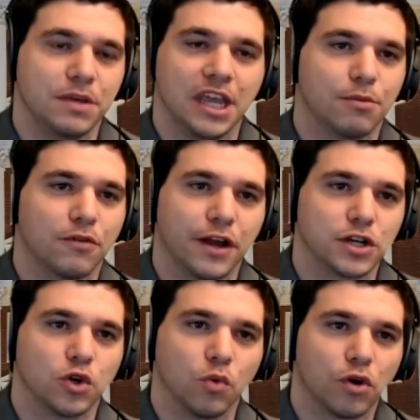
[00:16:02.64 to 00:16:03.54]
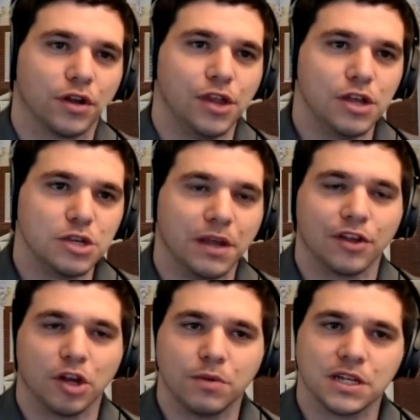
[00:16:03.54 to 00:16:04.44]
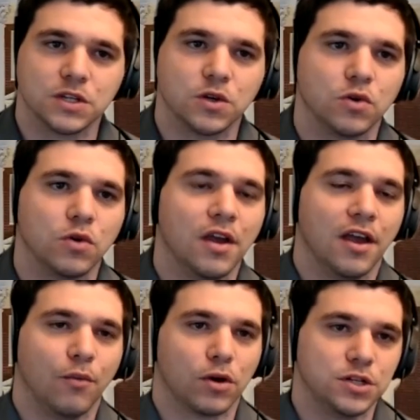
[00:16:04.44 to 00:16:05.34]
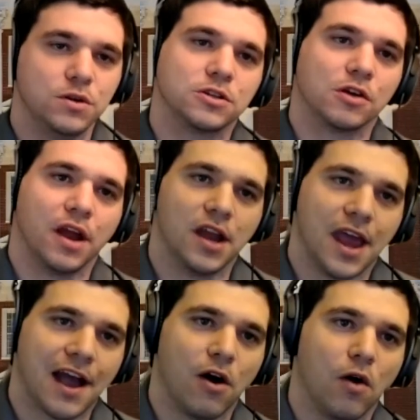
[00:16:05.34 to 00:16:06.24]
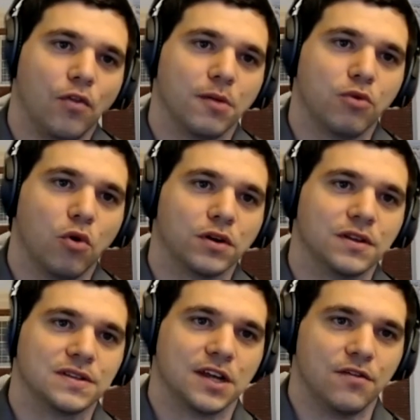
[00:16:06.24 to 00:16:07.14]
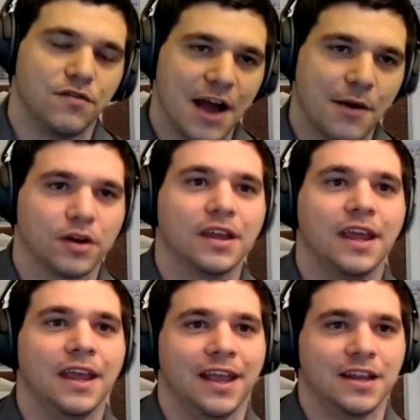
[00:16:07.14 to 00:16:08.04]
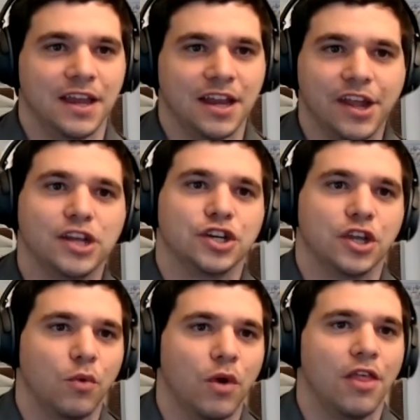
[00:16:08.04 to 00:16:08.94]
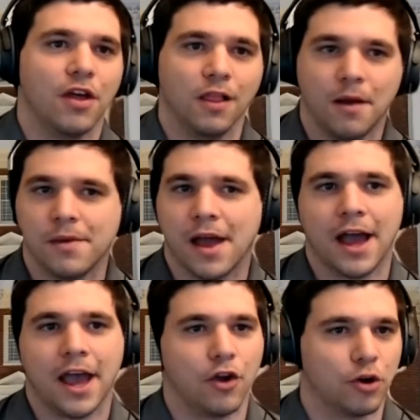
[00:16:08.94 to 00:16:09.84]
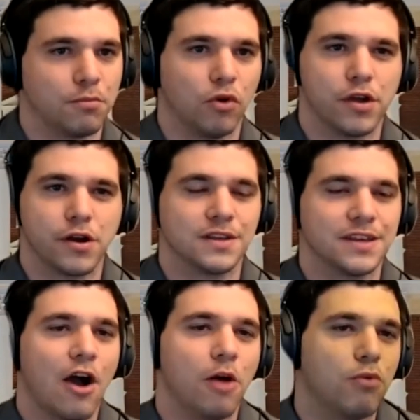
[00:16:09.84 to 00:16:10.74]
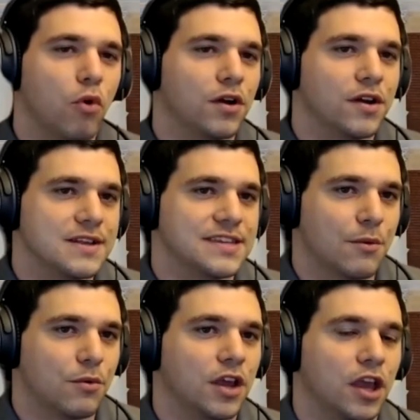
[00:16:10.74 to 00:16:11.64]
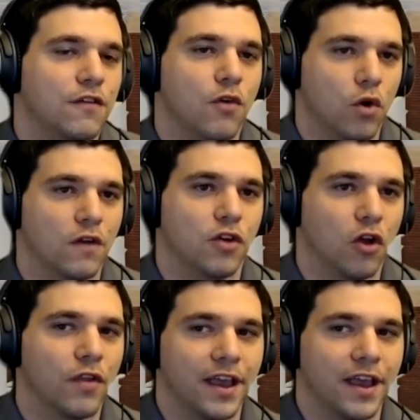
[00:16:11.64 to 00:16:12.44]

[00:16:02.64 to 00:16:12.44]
in professional world. Can you speak a little bit to where students are right now, the importance of networking and engaging with alumni or employers? How important is networking for a field like